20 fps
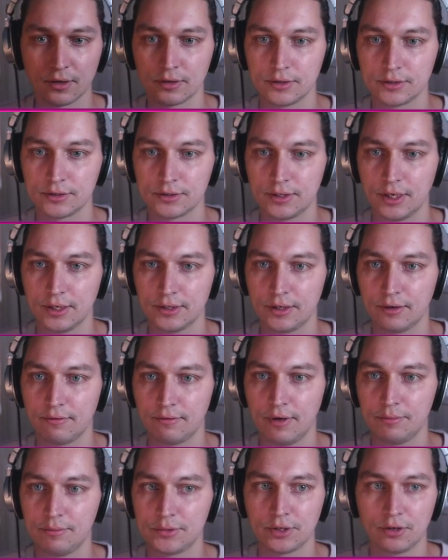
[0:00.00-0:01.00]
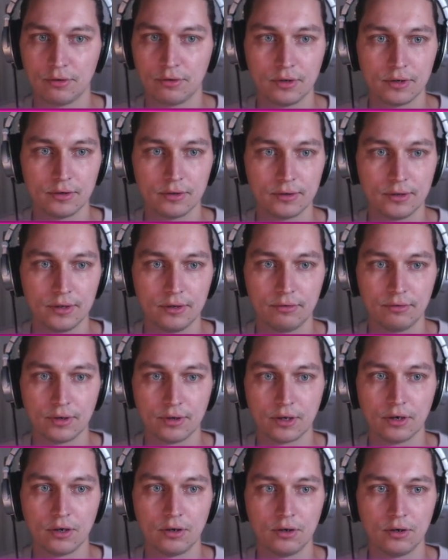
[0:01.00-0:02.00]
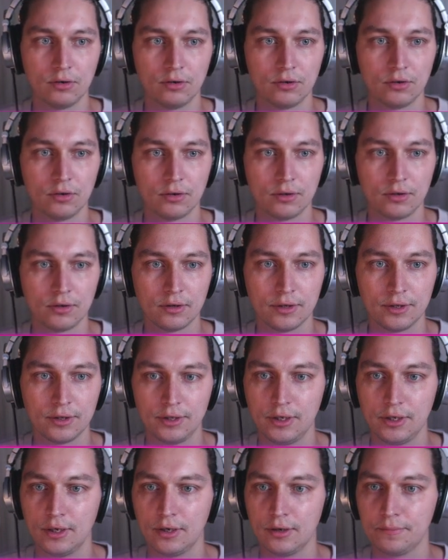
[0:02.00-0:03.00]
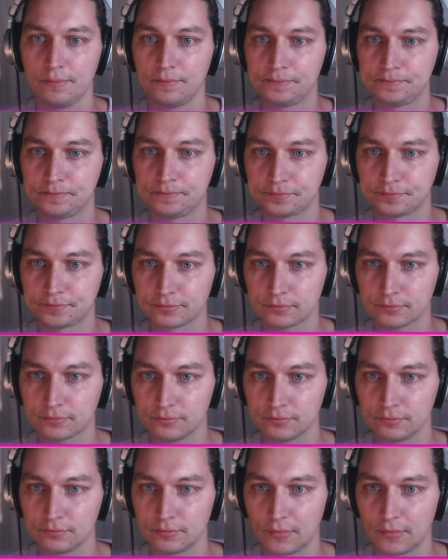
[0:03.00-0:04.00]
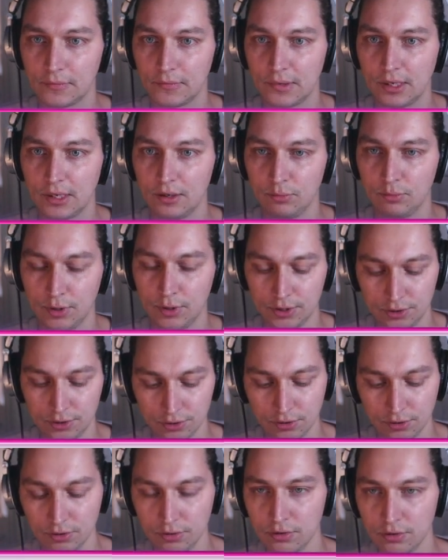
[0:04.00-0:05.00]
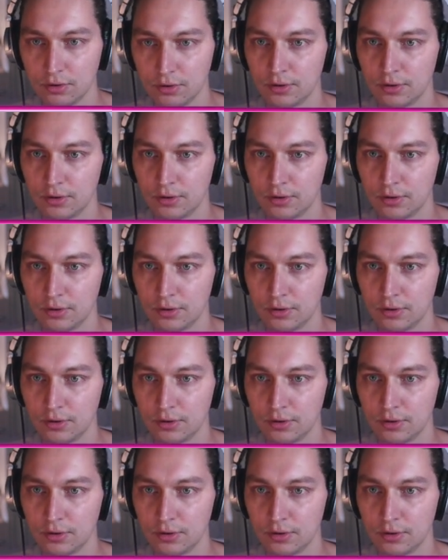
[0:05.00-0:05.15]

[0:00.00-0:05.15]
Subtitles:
start a web server. If we go here and we do,